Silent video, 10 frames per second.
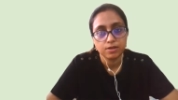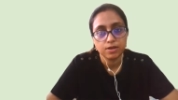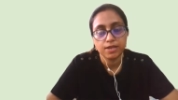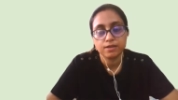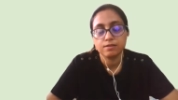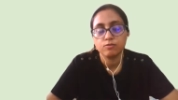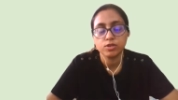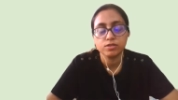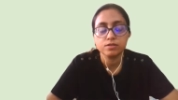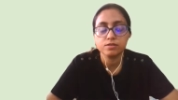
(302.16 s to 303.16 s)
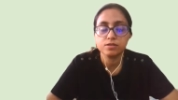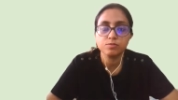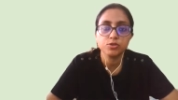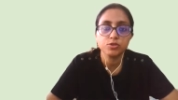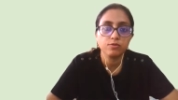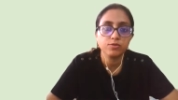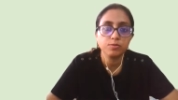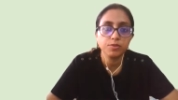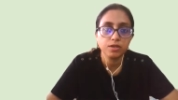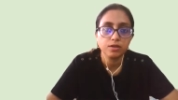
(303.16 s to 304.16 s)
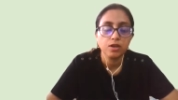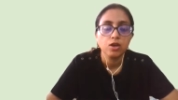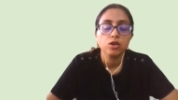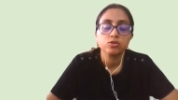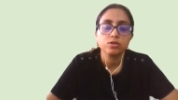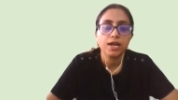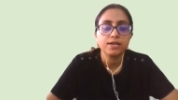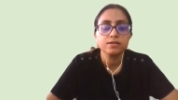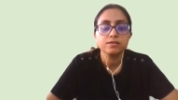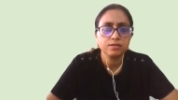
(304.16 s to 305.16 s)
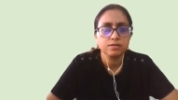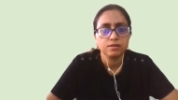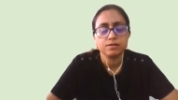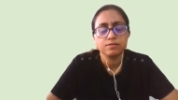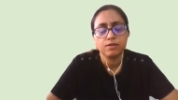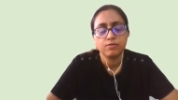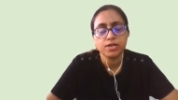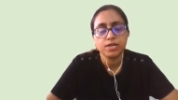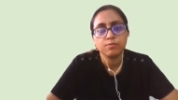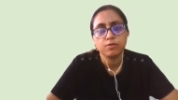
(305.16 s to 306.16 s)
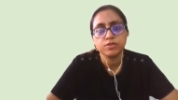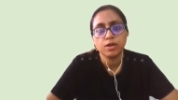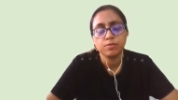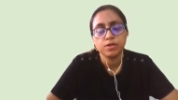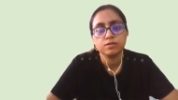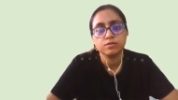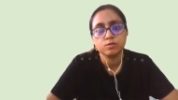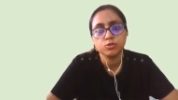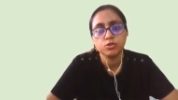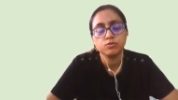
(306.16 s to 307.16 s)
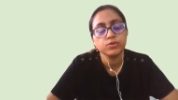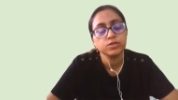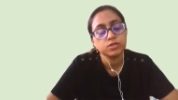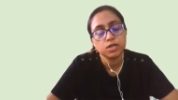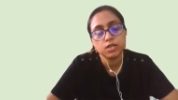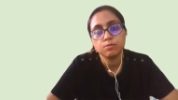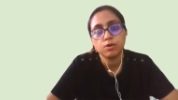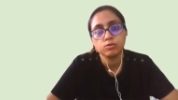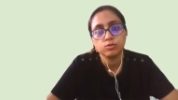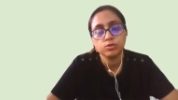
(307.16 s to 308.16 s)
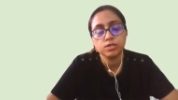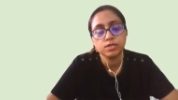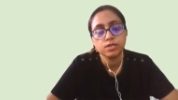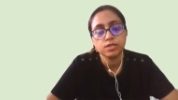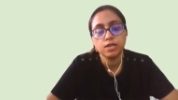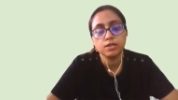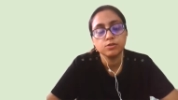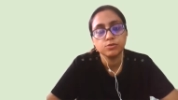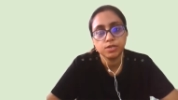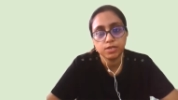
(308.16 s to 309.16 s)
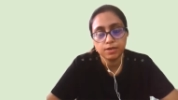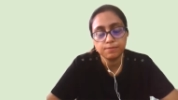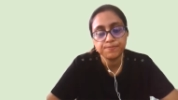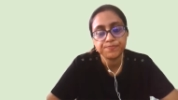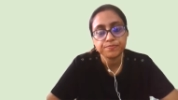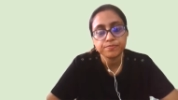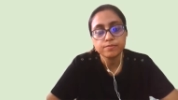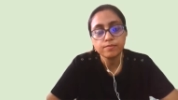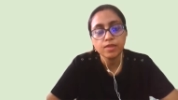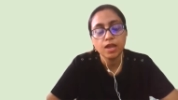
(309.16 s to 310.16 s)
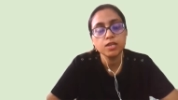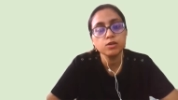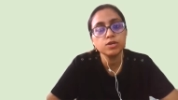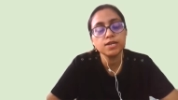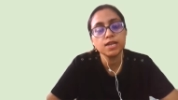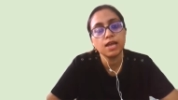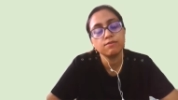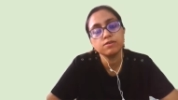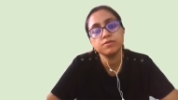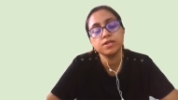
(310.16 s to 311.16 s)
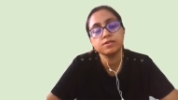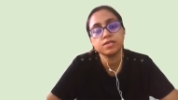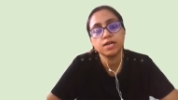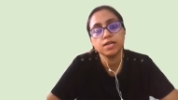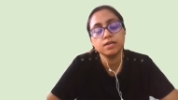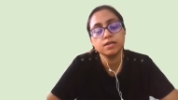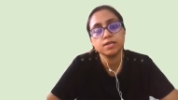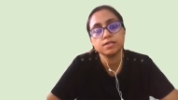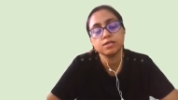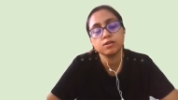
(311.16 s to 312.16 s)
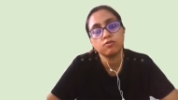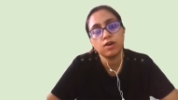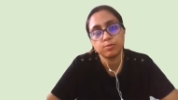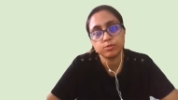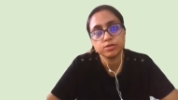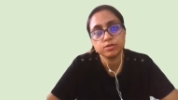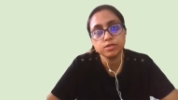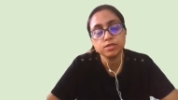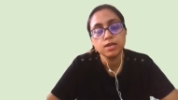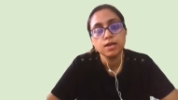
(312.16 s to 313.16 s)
Like, what is the distribution of the mean? So that is one type of sampling distribution. We'll study about those in detail in Unit 10. In Unit 11, we'll study testing of hypothesis.